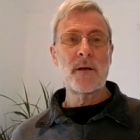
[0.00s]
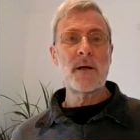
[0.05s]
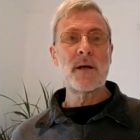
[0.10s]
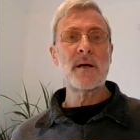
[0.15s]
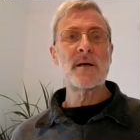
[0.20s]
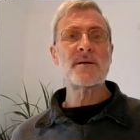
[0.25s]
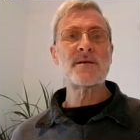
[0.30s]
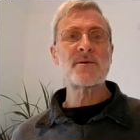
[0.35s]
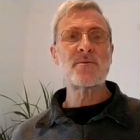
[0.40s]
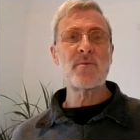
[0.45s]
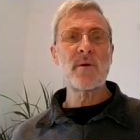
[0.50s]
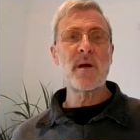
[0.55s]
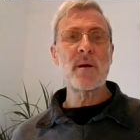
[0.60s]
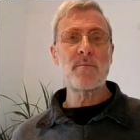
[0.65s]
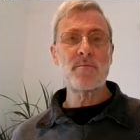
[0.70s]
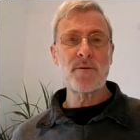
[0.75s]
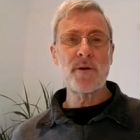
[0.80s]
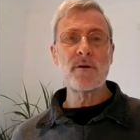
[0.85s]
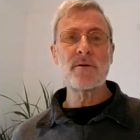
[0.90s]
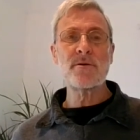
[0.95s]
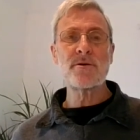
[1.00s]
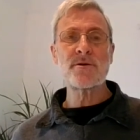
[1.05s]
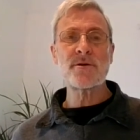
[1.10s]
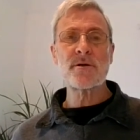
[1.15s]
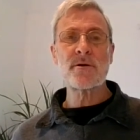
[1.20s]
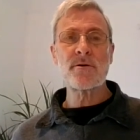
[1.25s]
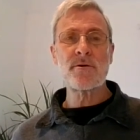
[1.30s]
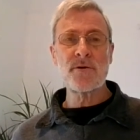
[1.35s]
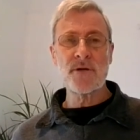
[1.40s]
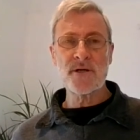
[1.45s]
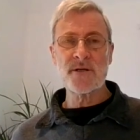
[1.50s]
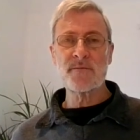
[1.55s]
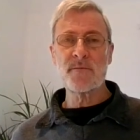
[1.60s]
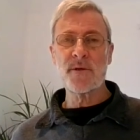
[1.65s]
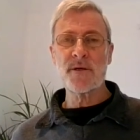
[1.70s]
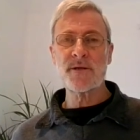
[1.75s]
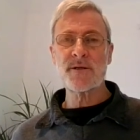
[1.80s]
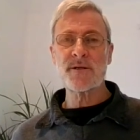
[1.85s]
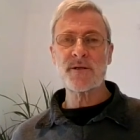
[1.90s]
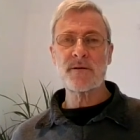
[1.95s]
As we approach
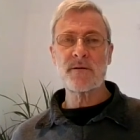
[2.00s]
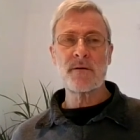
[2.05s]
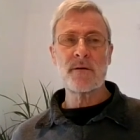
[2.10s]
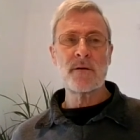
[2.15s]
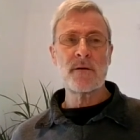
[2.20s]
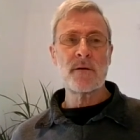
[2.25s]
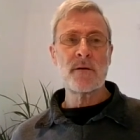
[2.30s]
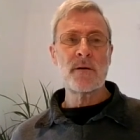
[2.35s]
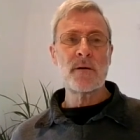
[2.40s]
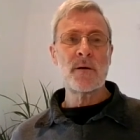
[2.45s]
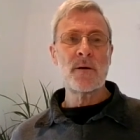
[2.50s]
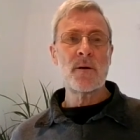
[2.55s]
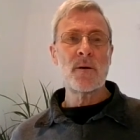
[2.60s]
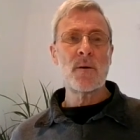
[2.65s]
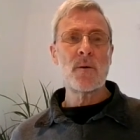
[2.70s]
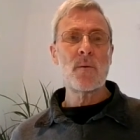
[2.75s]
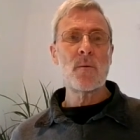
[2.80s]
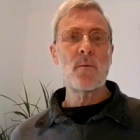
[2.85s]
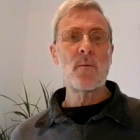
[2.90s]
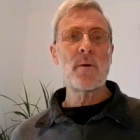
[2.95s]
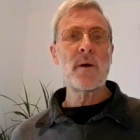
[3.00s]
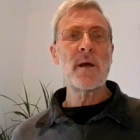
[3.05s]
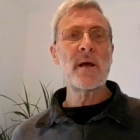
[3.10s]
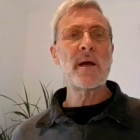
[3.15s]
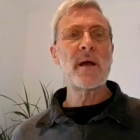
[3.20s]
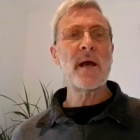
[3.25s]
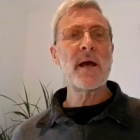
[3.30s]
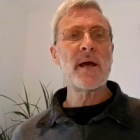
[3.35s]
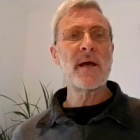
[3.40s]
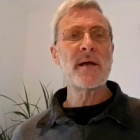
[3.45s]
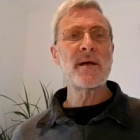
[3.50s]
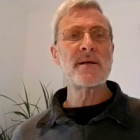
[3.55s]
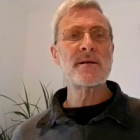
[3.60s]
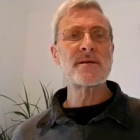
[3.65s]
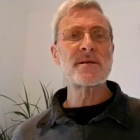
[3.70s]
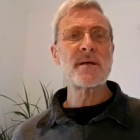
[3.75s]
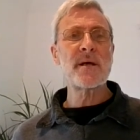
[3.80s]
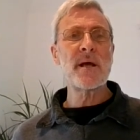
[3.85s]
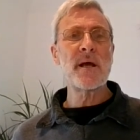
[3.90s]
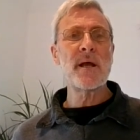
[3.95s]
Christmas, we
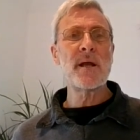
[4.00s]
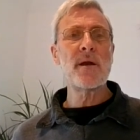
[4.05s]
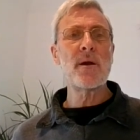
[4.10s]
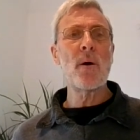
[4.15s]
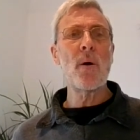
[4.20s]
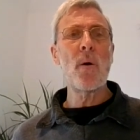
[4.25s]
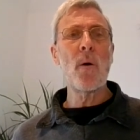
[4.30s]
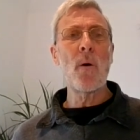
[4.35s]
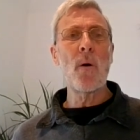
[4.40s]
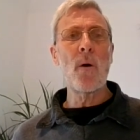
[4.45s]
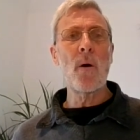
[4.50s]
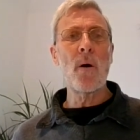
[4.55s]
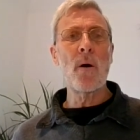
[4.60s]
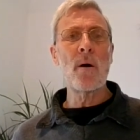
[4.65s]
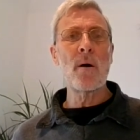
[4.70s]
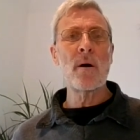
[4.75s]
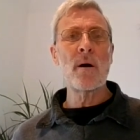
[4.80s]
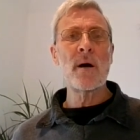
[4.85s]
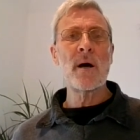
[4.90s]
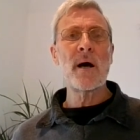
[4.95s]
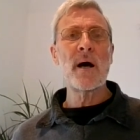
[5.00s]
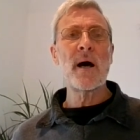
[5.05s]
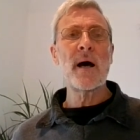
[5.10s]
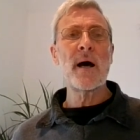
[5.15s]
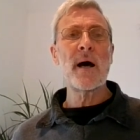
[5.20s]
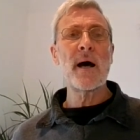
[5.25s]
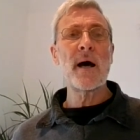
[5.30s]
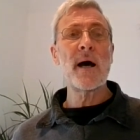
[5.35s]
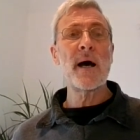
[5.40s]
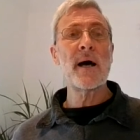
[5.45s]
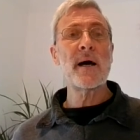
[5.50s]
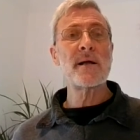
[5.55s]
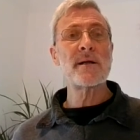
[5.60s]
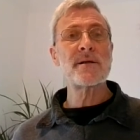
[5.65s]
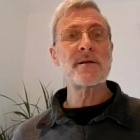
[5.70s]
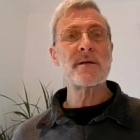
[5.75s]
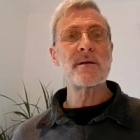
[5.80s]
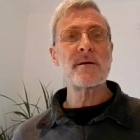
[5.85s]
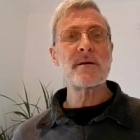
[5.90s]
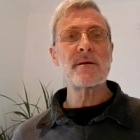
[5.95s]
gaze in awe
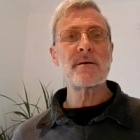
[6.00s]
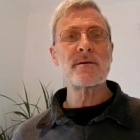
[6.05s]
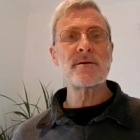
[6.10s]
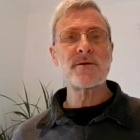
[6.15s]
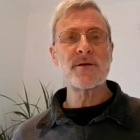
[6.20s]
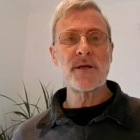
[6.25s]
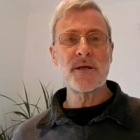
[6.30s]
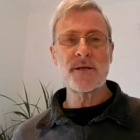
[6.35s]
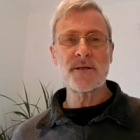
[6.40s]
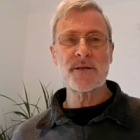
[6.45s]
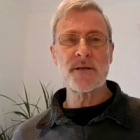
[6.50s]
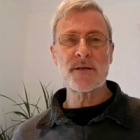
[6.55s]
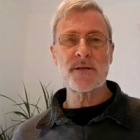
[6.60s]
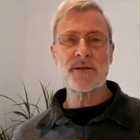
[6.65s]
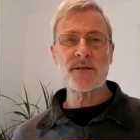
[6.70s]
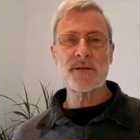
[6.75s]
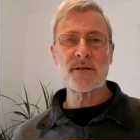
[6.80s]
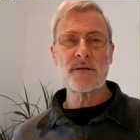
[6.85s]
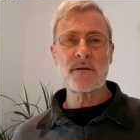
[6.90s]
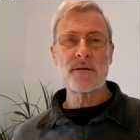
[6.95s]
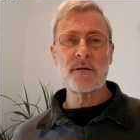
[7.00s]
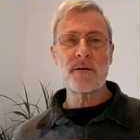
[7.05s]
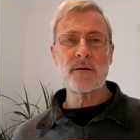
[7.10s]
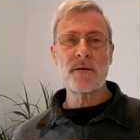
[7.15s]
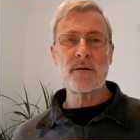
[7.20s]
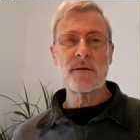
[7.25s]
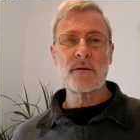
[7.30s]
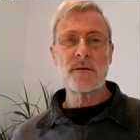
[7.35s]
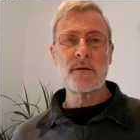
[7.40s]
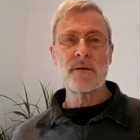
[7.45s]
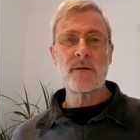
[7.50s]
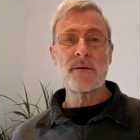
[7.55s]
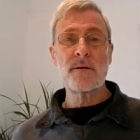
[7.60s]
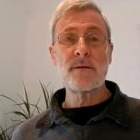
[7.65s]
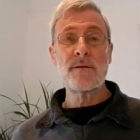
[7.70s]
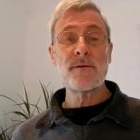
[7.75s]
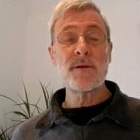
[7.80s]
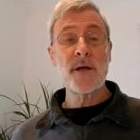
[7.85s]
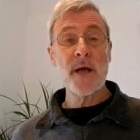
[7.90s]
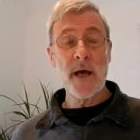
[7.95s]
at Jesus,
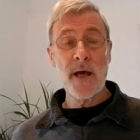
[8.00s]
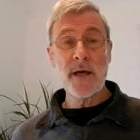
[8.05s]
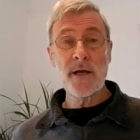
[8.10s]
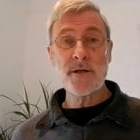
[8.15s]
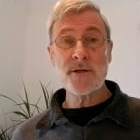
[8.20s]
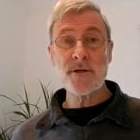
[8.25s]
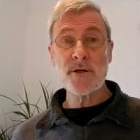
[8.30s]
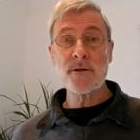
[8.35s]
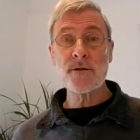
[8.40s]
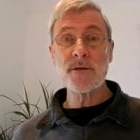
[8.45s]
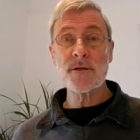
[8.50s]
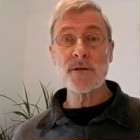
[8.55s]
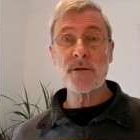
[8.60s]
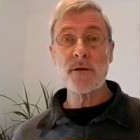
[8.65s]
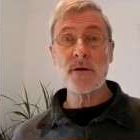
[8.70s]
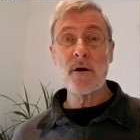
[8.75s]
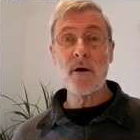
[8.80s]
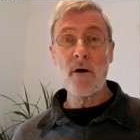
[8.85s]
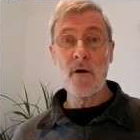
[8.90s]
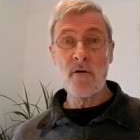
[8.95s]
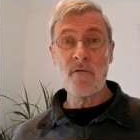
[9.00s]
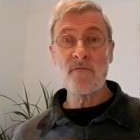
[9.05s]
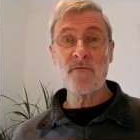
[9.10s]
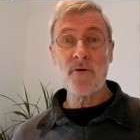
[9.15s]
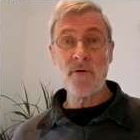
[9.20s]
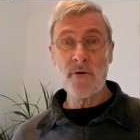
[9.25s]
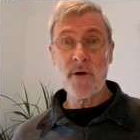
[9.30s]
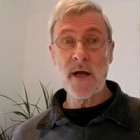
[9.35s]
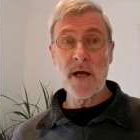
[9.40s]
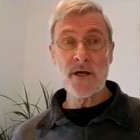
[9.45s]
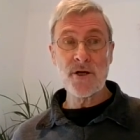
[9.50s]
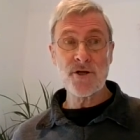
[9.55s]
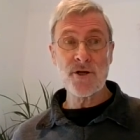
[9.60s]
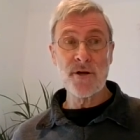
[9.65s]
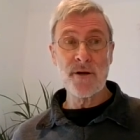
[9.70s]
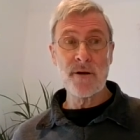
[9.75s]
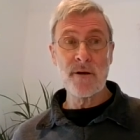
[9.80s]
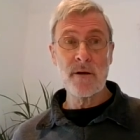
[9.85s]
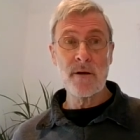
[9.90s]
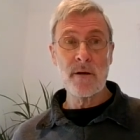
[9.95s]
the agent of
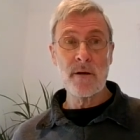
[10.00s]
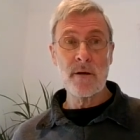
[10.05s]
creation,